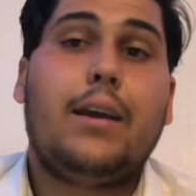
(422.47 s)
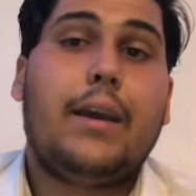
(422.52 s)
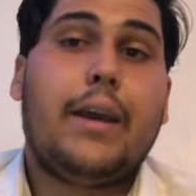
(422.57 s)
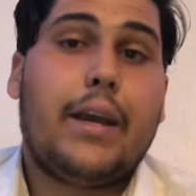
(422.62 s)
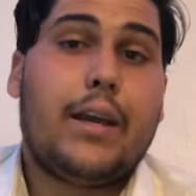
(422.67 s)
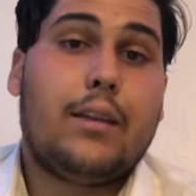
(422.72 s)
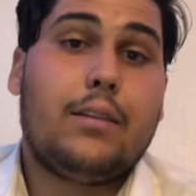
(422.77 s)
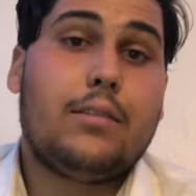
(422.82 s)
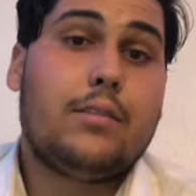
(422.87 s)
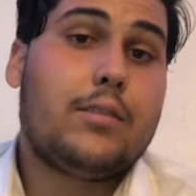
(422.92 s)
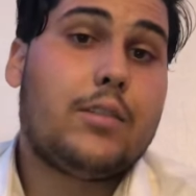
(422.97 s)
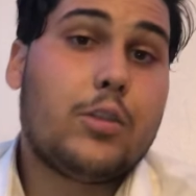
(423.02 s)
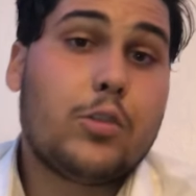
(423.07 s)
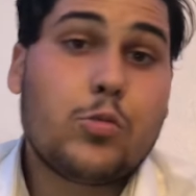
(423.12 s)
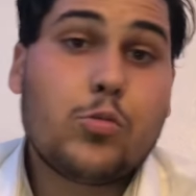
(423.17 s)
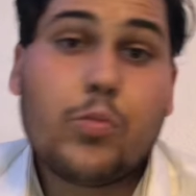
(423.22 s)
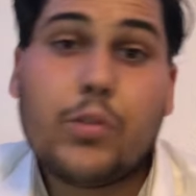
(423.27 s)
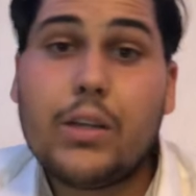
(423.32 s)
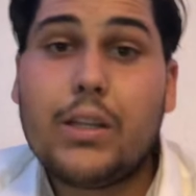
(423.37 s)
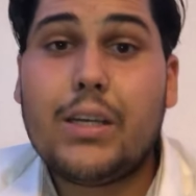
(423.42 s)
And there's
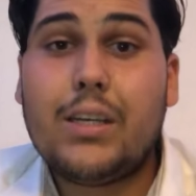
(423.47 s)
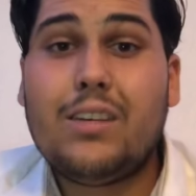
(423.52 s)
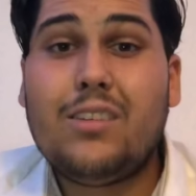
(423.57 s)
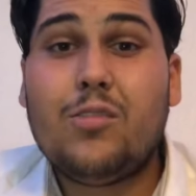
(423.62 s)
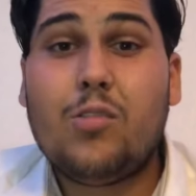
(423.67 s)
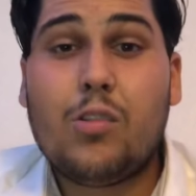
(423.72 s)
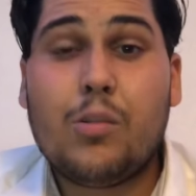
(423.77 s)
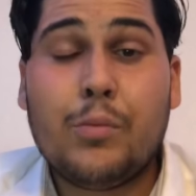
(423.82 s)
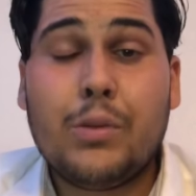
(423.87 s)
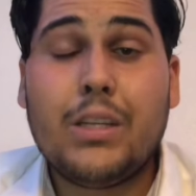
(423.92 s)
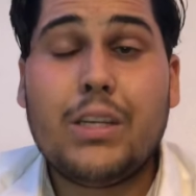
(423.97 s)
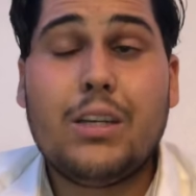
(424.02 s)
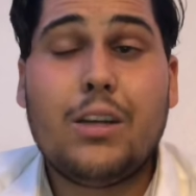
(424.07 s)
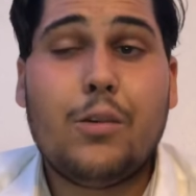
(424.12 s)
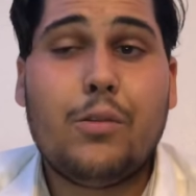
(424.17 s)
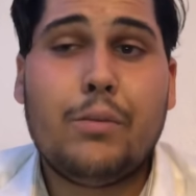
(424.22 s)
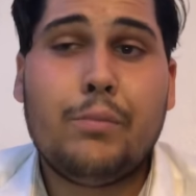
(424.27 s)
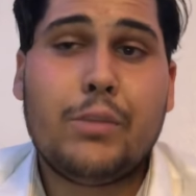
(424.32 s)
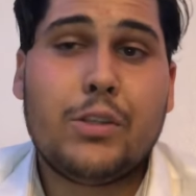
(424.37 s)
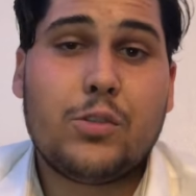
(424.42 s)
really normally no
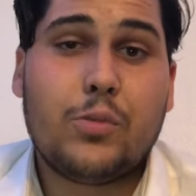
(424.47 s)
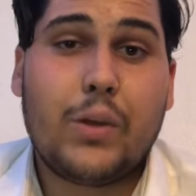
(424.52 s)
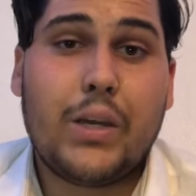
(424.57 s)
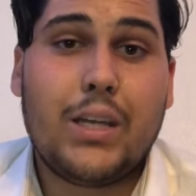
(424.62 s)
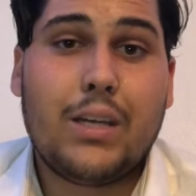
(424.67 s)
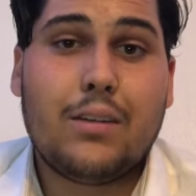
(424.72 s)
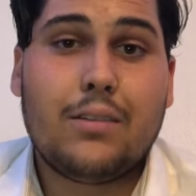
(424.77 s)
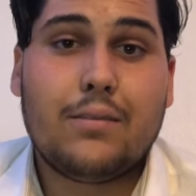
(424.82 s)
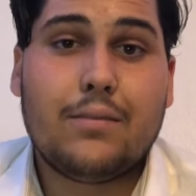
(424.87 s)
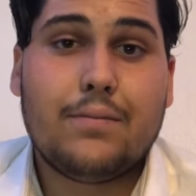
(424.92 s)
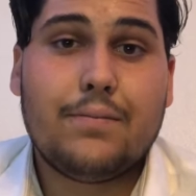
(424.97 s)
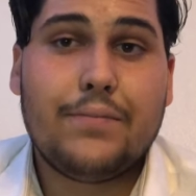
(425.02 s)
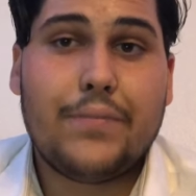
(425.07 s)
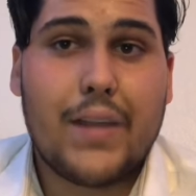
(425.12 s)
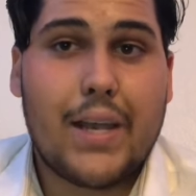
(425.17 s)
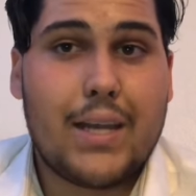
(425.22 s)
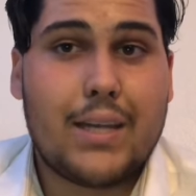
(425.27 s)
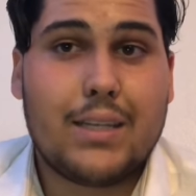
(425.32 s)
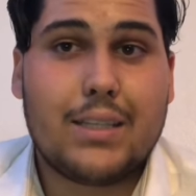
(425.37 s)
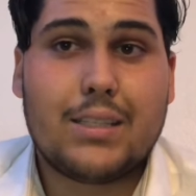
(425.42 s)
in between,
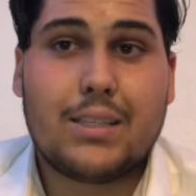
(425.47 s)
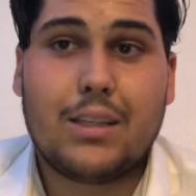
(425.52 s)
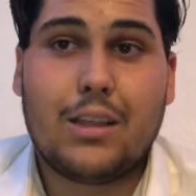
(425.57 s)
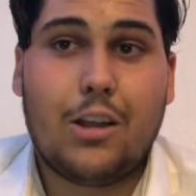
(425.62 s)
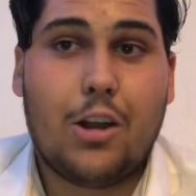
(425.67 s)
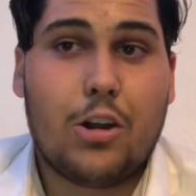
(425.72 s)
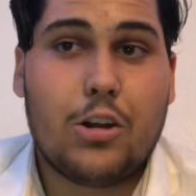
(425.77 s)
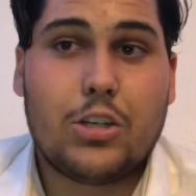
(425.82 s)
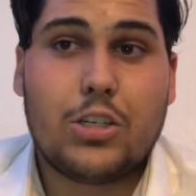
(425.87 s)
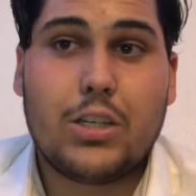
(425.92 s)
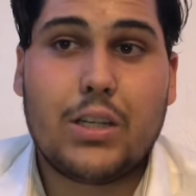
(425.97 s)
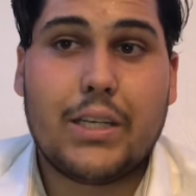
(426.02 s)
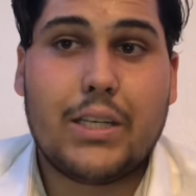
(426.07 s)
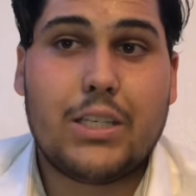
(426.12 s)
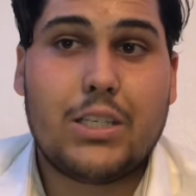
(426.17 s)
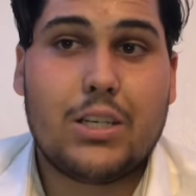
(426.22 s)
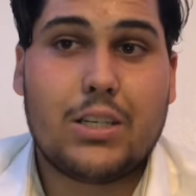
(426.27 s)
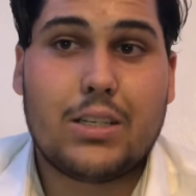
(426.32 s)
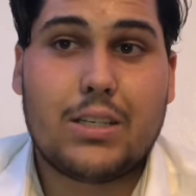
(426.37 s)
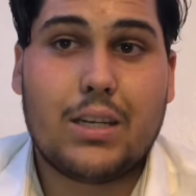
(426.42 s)
and it's largely
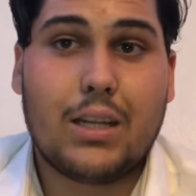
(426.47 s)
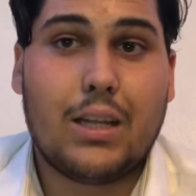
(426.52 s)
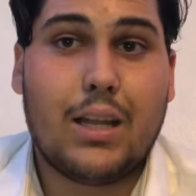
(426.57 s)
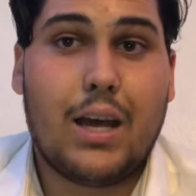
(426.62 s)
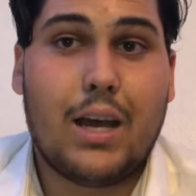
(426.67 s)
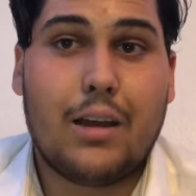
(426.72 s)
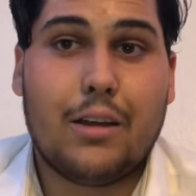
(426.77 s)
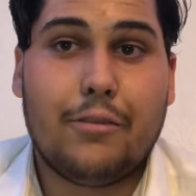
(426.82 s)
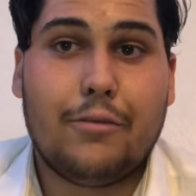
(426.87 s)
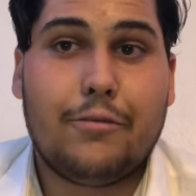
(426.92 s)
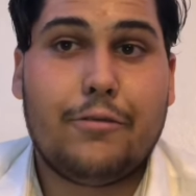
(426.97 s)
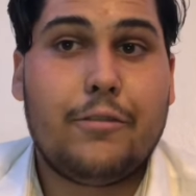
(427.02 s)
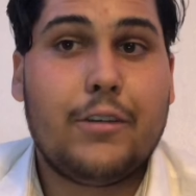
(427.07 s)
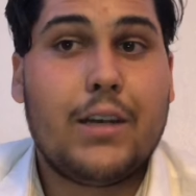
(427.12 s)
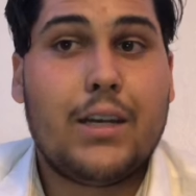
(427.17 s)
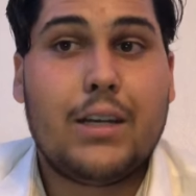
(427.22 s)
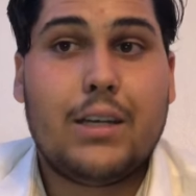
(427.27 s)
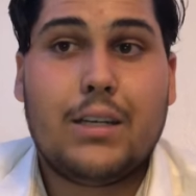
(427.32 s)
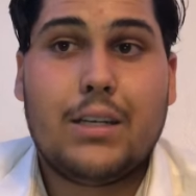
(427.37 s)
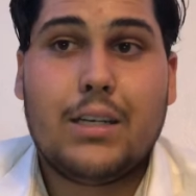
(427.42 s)
just a lot of
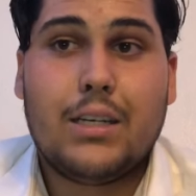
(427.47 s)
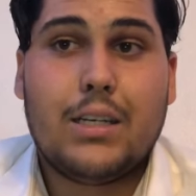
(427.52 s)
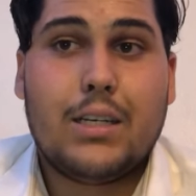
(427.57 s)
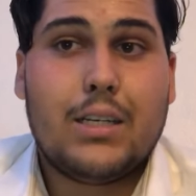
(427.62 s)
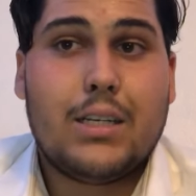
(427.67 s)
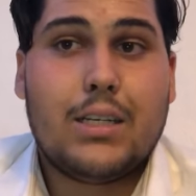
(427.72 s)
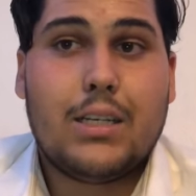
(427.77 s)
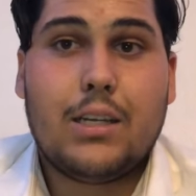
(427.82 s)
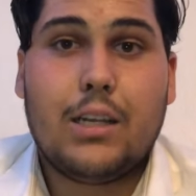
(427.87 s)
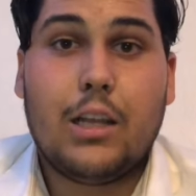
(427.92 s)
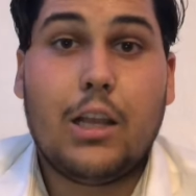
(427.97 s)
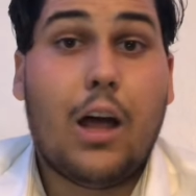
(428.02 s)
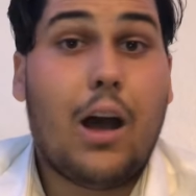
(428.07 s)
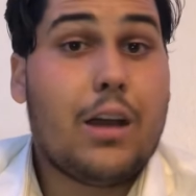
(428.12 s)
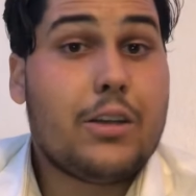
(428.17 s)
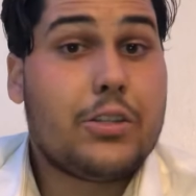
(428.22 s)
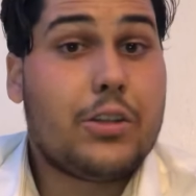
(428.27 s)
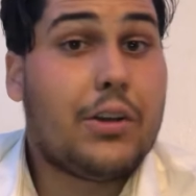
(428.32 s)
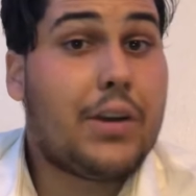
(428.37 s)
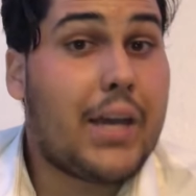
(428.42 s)

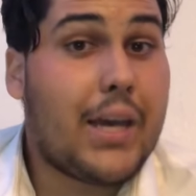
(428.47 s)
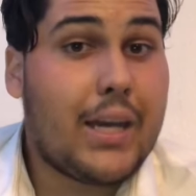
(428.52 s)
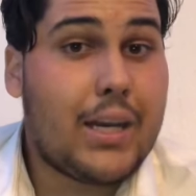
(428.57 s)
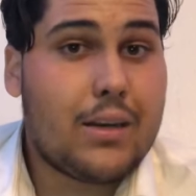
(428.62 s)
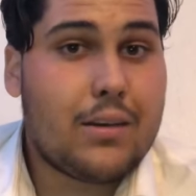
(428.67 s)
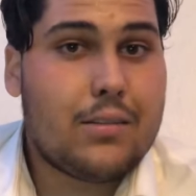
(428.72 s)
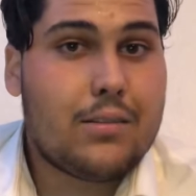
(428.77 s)
loss or gain.